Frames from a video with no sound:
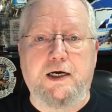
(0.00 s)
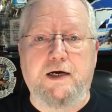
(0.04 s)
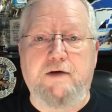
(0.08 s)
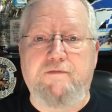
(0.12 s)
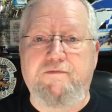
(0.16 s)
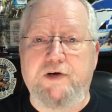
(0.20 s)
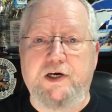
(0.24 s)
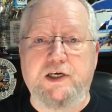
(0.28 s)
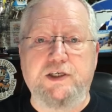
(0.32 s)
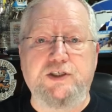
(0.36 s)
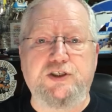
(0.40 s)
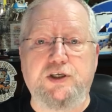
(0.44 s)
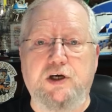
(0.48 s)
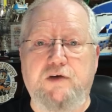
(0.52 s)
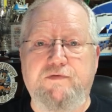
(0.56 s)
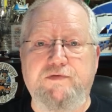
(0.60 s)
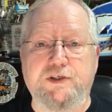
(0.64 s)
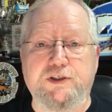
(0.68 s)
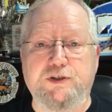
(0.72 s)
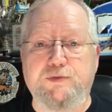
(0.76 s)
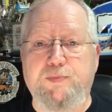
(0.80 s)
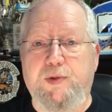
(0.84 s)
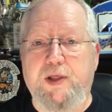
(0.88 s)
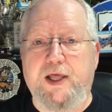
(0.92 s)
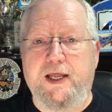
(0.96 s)
Very
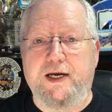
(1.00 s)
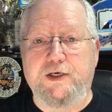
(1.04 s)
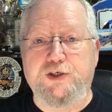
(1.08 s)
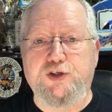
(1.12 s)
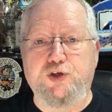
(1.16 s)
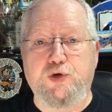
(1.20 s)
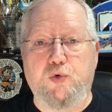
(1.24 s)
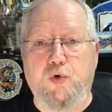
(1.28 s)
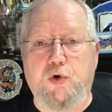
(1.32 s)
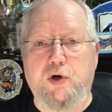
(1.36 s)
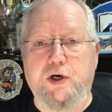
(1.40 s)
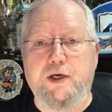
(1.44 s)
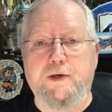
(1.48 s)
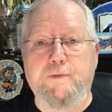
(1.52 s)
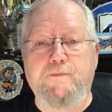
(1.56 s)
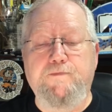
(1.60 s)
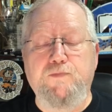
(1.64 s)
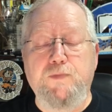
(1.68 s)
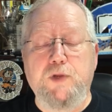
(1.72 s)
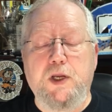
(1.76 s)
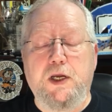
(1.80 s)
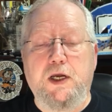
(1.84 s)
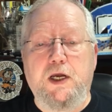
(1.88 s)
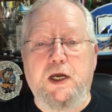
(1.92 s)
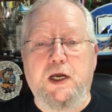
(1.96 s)
self-explanatory.
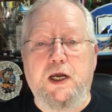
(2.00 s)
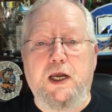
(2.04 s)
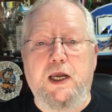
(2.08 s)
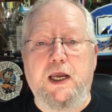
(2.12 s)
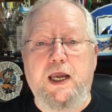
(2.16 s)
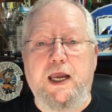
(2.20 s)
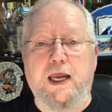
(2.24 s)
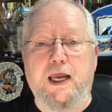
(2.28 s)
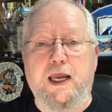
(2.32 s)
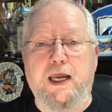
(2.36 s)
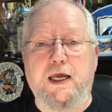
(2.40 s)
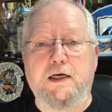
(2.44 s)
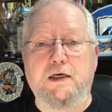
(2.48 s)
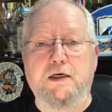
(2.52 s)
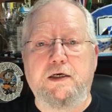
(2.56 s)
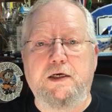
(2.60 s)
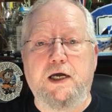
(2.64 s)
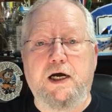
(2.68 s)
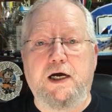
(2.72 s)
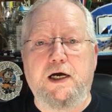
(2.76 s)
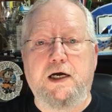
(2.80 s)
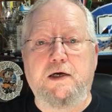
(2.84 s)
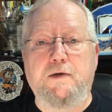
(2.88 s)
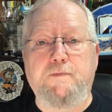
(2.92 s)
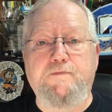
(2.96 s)
And
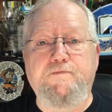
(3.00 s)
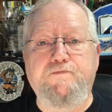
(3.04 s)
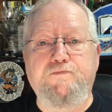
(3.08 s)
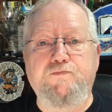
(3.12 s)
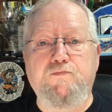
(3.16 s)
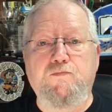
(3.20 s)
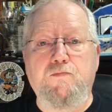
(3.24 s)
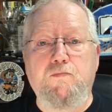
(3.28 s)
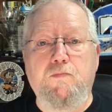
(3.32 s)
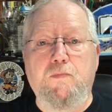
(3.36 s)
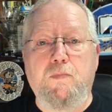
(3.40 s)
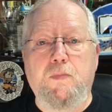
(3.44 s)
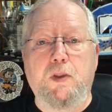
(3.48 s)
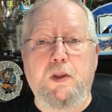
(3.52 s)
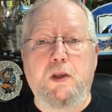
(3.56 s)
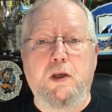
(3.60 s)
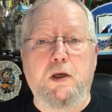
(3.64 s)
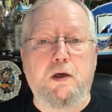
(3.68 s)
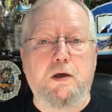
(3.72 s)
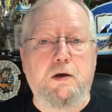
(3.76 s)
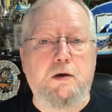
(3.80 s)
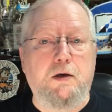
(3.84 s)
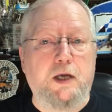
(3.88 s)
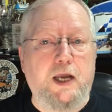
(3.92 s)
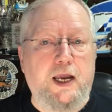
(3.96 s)

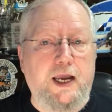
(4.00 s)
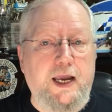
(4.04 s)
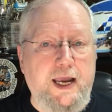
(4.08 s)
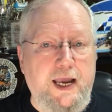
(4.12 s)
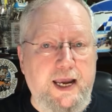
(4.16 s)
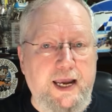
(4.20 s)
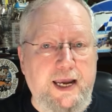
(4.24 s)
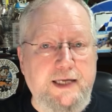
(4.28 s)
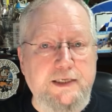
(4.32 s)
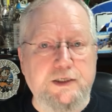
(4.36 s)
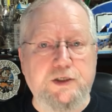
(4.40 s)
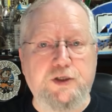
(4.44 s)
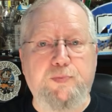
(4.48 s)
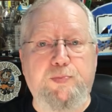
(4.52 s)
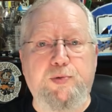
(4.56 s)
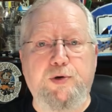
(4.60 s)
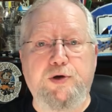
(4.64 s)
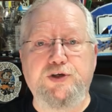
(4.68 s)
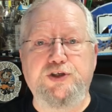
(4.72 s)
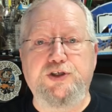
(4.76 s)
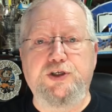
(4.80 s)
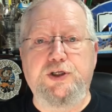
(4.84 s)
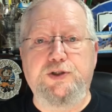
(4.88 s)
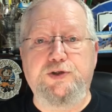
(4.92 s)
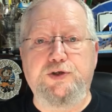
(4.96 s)
handed the
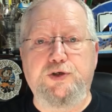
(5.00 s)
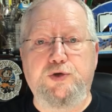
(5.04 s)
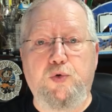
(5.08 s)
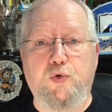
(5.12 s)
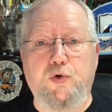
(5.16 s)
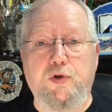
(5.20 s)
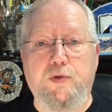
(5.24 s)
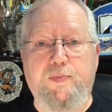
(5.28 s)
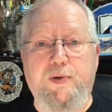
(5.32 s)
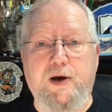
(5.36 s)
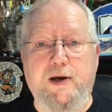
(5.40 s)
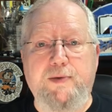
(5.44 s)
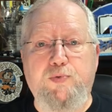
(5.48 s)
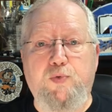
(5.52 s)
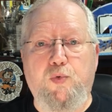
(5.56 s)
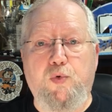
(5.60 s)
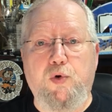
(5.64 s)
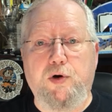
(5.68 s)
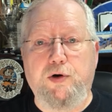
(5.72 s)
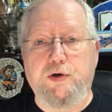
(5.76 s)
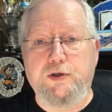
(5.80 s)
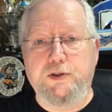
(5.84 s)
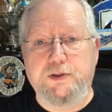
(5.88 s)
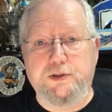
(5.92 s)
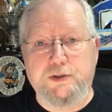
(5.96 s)
person at the door the
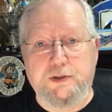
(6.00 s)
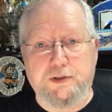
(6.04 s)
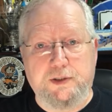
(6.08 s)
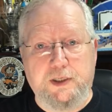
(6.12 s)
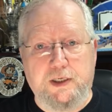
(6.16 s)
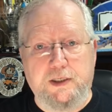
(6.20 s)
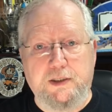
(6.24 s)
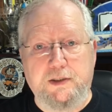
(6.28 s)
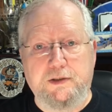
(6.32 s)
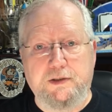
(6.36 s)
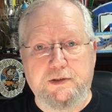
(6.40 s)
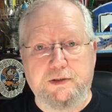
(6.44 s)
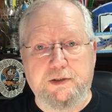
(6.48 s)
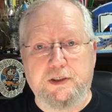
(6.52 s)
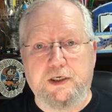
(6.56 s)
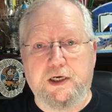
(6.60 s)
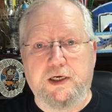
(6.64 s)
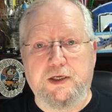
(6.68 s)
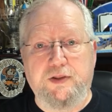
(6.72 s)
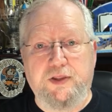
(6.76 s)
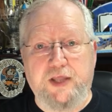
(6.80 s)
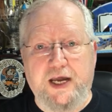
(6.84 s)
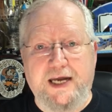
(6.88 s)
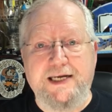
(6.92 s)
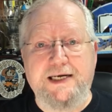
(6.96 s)
paperwork that
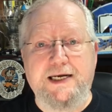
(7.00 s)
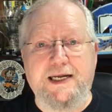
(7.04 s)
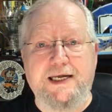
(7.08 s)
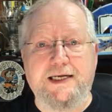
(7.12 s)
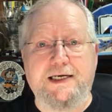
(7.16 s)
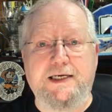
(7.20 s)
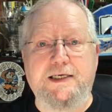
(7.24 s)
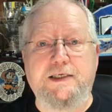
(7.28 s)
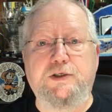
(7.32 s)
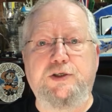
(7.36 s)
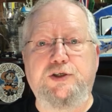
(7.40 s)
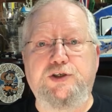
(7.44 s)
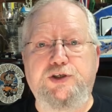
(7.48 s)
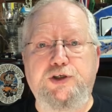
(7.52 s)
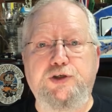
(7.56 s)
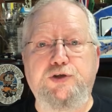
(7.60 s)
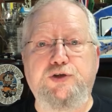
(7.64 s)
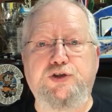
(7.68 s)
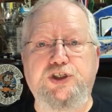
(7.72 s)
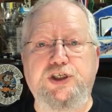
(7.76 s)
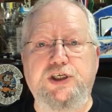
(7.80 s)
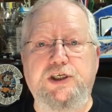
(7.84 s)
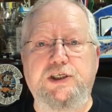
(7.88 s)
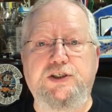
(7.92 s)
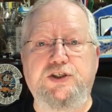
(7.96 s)
they needed, the 2
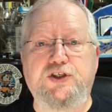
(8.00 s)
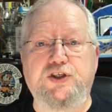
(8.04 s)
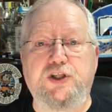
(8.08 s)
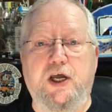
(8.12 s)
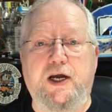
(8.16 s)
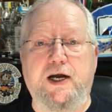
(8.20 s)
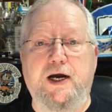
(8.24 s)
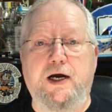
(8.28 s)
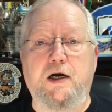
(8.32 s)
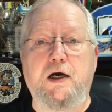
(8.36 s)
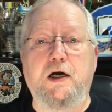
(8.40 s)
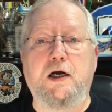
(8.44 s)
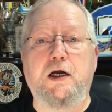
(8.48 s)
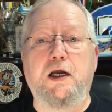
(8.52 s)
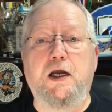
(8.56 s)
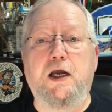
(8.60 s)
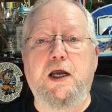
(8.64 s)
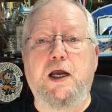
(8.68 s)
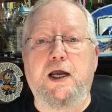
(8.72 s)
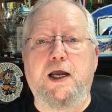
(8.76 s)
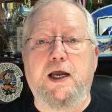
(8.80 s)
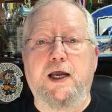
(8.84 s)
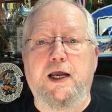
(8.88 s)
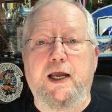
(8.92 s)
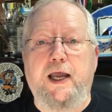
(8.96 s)
sheets there.
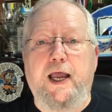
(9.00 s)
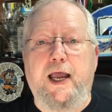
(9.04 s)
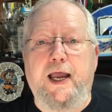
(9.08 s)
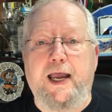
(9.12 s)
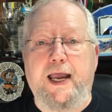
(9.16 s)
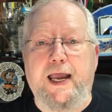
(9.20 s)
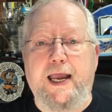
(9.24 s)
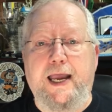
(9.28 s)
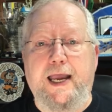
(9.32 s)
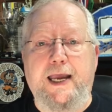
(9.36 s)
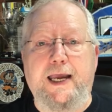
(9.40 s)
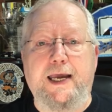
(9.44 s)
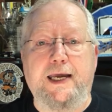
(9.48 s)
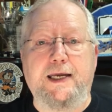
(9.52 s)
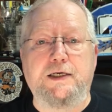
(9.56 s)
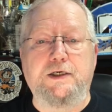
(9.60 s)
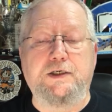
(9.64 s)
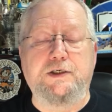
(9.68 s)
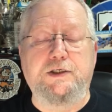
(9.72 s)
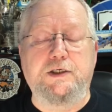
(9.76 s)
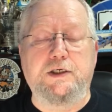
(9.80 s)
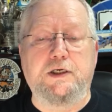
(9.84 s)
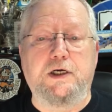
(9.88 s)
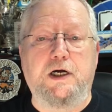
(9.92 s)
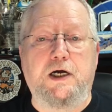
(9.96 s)

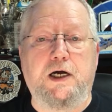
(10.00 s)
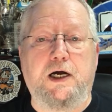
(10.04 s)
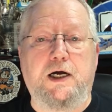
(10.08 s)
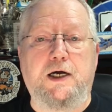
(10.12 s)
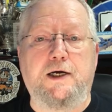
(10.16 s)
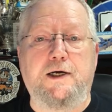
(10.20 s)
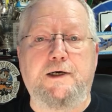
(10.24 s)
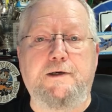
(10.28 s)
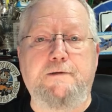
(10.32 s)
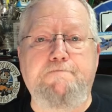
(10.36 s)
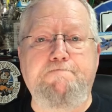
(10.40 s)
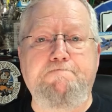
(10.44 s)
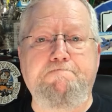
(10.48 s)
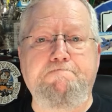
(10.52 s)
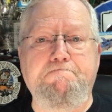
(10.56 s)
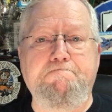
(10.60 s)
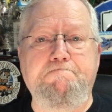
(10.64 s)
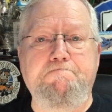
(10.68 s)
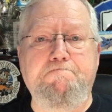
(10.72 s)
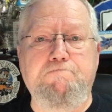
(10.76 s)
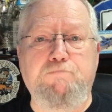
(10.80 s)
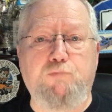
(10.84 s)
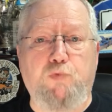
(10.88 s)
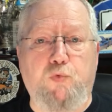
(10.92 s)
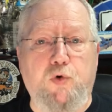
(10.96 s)
And
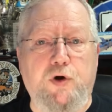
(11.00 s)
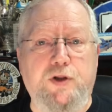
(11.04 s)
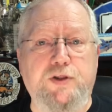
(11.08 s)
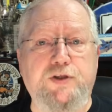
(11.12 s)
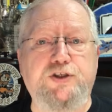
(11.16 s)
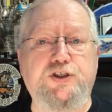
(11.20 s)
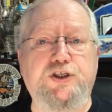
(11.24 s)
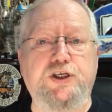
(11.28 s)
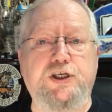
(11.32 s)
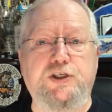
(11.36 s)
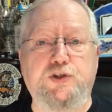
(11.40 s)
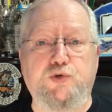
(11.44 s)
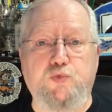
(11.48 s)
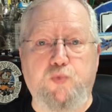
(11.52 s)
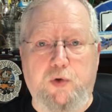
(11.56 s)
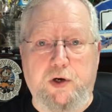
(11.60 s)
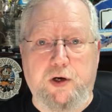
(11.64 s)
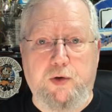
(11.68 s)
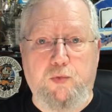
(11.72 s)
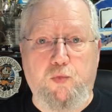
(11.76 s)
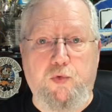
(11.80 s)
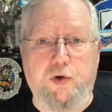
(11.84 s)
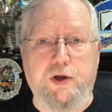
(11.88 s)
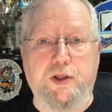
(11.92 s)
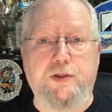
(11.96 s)
one of the sheets
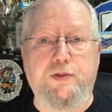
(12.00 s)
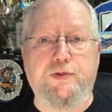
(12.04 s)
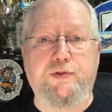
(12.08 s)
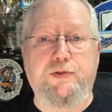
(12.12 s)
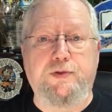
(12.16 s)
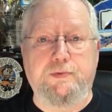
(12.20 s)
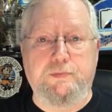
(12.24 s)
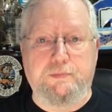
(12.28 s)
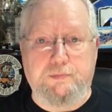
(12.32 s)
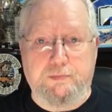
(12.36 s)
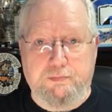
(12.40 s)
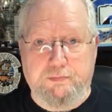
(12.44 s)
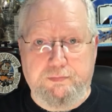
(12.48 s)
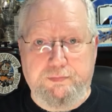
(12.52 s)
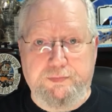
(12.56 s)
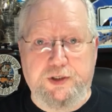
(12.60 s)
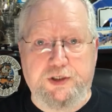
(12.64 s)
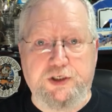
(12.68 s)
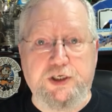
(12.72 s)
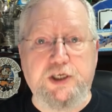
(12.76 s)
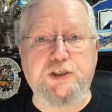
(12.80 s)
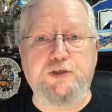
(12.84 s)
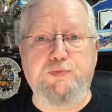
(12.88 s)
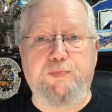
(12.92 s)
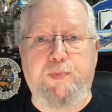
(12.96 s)
went with the
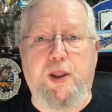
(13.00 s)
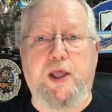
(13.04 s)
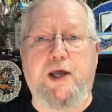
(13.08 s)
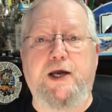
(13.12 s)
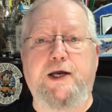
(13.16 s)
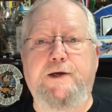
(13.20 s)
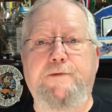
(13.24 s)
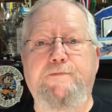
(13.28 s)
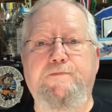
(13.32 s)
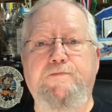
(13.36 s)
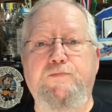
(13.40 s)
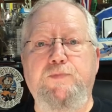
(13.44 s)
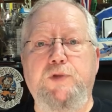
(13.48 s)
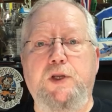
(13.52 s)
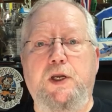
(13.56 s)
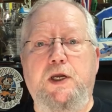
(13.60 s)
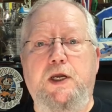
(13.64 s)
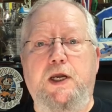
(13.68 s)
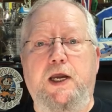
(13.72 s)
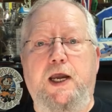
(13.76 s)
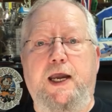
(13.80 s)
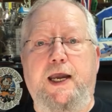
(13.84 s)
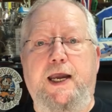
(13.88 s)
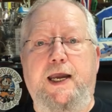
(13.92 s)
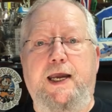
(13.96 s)
display.
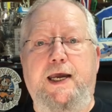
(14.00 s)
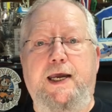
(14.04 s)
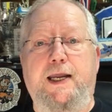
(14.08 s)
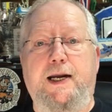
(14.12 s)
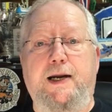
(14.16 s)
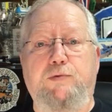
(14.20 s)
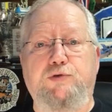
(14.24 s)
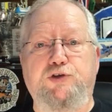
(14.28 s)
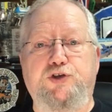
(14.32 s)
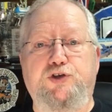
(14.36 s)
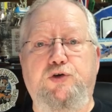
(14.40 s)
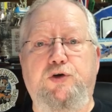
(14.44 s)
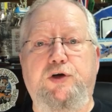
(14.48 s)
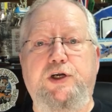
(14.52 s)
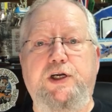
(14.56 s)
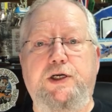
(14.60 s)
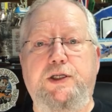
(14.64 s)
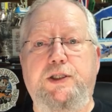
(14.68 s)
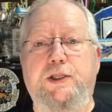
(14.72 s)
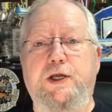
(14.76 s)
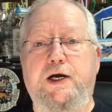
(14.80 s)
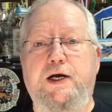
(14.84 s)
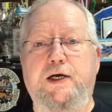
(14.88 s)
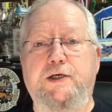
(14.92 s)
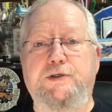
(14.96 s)
and I was
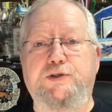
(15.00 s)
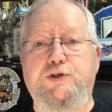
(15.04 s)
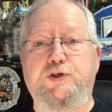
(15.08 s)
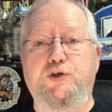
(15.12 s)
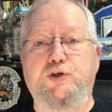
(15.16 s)
greeted there at the